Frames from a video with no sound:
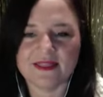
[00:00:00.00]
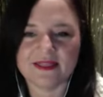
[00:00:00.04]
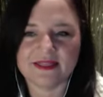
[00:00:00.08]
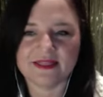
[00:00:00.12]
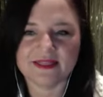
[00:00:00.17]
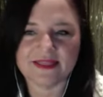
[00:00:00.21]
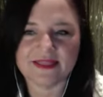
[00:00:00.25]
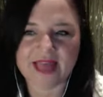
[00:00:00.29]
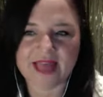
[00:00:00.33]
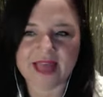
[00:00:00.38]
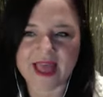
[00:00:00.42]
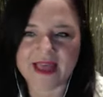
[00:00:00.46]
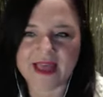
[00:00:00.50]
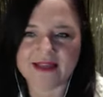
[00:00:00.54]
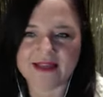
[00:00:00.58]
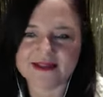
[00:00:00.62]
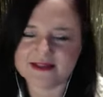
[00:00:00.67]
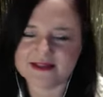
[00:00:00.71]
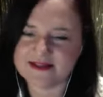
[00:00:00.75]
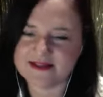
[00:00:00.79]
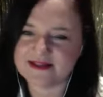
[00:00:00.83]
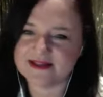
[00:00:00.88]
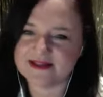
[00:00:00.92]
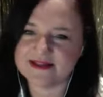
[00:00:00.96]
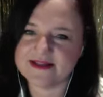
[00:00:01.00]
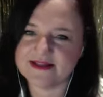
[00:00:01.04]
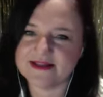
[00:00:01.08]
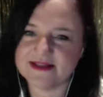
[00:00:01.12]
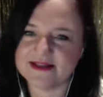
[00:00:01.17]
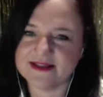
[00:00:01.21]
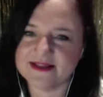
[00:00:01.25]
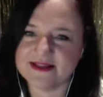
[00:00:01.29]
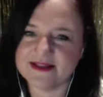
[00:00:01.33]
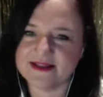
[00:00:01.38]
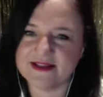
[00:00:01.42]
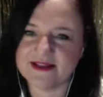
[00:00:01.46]
that
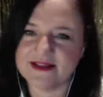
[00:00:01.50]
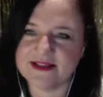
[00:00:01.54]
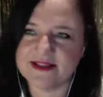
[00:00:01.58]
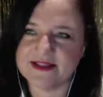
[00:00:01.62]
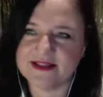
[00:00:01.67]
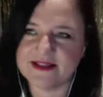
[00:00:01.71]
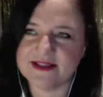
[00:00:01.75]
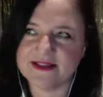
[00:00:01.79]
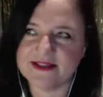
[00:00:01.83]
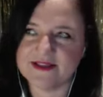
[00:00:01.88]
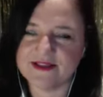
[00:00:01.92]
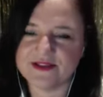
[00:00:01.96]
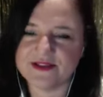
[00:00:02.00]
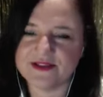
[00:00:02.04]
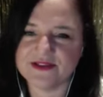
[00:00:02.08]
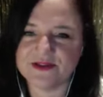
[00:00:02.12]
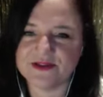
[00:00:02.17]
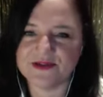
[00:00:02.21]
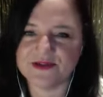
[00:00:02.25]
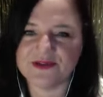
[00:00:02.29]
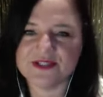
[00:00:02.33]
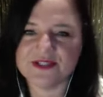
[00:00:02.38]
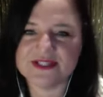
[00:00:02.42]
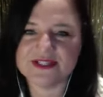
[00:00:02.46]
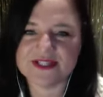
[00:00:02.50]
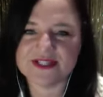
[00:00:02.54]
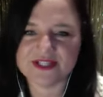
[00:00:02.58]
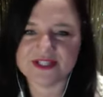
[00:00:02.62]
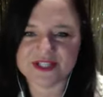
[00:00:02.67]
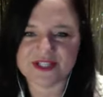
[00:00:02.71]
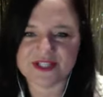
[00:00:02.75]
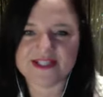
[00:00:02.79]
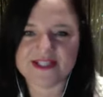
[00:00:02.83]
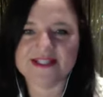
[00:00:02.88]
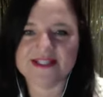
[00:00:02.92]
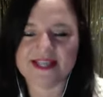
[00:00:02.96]
the thoughts are
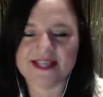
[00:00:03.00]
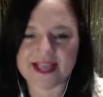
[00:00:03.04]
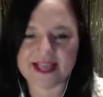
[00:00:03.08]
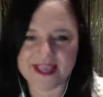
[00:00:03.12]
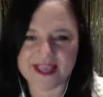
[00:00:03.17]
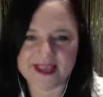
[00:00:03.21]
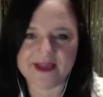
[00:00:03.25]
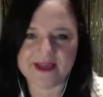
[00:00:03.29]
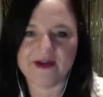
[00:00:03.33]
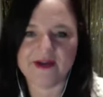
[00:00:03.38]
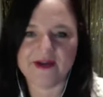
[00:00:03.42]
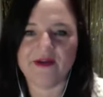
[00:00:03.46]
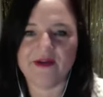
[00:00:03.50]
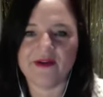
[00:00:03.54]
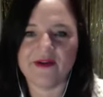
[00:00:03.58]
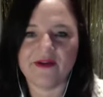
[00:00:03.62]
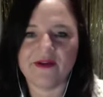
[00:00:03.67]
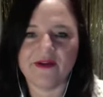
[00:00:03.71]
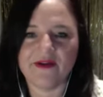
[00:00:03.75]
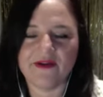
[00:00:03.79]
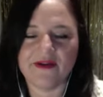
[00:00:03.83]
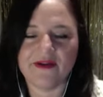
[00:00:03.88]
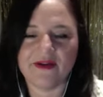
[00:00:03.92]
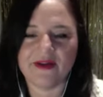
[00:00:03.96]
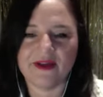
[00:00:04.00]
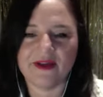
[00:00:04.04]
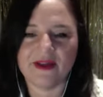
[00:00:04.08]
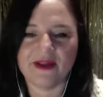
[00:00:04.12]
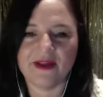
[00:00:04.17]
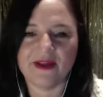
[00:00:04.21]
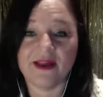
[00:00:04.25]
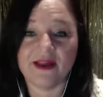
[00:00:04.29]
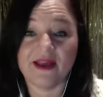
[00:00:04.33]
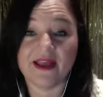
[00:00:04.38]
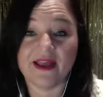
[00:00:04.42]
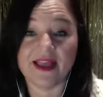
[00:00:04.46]
just the ego
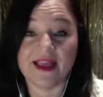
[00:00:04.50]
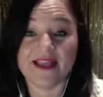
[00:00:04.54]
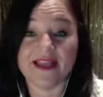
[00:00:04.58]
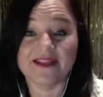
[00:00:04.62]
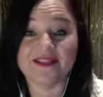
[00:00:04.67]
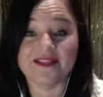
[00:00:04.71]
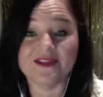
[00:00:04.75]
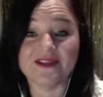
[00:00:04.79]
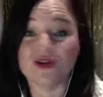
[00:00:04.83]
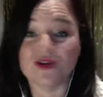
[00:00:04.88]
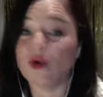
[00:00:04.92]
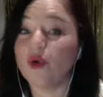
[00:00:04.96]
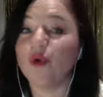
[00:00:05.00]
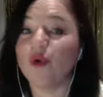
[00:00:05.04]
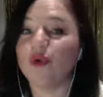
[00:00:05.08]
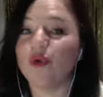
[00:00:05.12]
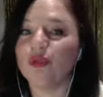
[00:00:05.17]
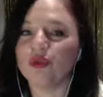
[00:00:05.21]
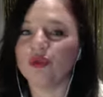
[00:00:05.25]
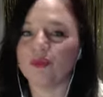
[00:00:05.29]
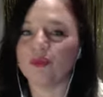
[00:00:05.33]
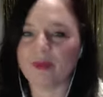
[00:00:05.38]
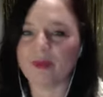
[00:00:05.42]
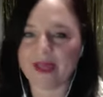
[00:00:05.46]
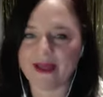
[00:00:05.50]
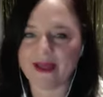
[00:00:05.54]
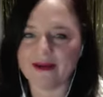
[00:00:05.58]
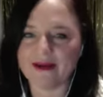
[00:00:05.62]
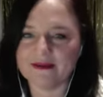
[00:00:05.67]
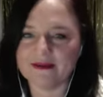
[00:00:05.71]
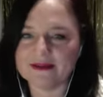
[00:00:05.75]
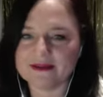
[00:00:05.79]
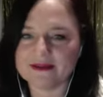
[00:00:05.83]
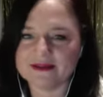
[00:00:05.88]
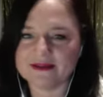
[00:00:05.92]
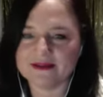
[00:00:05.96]
and call them
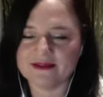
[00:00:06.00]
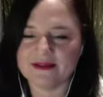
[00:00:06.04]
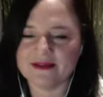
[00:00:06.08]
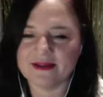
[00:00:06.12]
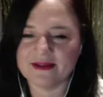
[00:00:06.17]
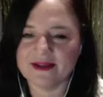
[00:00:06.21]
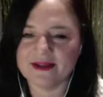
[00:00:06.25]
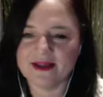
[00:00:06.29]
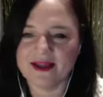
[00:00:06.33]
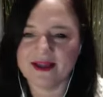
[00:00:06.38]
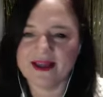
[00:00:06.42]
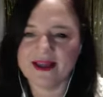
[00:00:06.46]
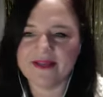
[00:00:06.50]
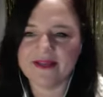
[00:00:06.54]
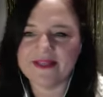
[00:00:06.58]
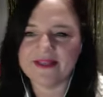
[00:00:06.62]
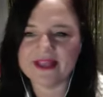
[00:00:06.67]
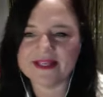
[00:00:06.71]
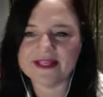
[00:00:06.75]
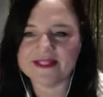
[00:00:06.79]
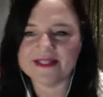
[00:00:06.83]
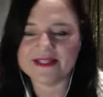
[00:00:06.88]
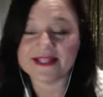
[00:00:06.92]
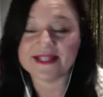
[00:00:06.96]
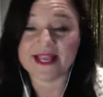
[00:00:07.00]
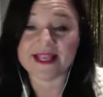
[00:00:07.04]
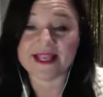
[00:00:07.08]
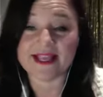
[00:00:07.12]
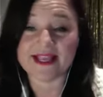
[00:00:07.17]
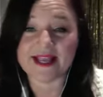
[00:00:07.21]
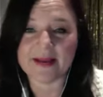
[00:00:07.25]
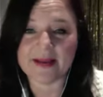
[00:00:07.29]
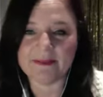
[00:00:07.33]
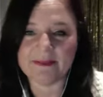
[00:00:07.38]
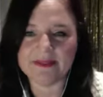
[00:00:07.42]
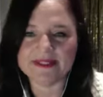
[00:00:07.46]
out, and then to take a
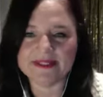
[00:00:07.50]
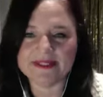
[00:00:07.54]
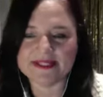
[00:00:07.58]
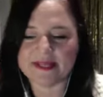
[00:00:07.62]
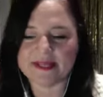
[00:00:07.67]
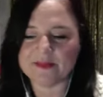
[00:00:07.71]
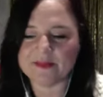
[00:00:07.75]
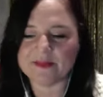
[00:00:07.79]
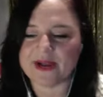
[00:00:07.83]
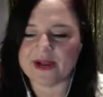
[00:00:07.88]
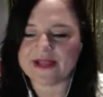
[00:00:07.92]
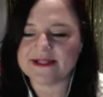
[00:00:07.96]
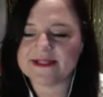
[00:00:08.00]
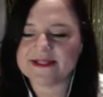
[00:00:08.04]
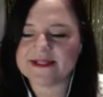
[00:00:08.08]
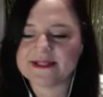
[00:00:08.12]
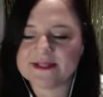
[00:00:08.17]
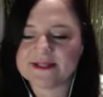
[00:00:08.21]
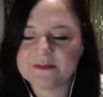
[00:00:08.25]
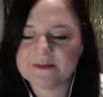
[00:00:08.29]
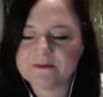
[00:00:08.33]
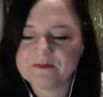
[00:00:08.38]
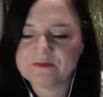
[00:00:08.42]
couple of deep breaths.